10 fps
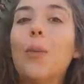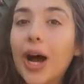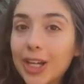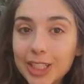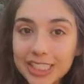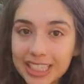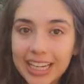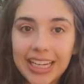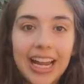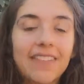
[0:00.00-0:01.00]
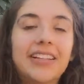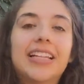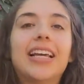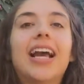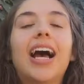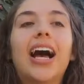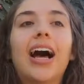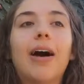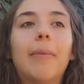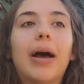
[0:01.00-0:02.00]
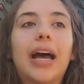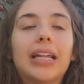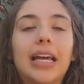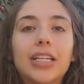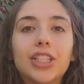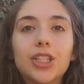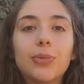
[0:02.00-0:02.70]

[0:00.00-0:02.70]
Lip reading: while you're studying heavily, I like